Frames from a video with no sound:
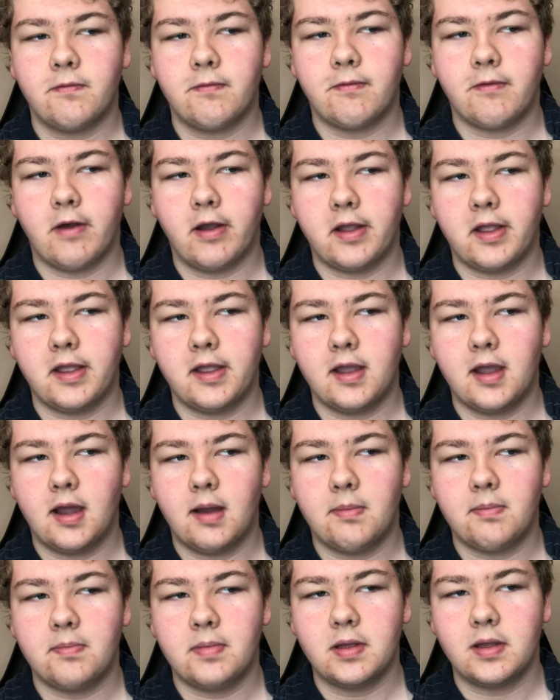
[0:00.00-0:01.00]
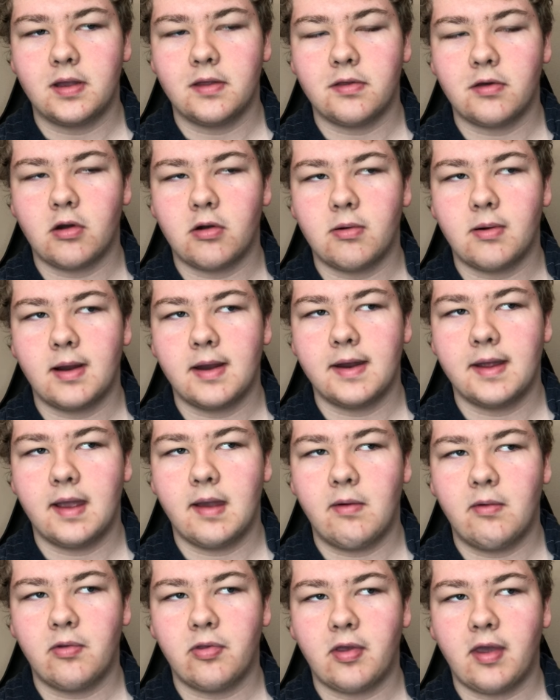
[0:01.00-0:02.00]
fucking up because already
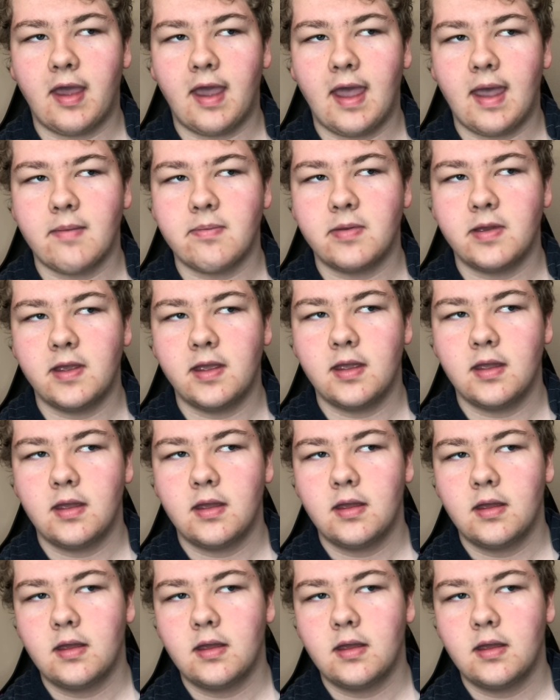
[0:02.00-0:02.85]
I wasn't happy.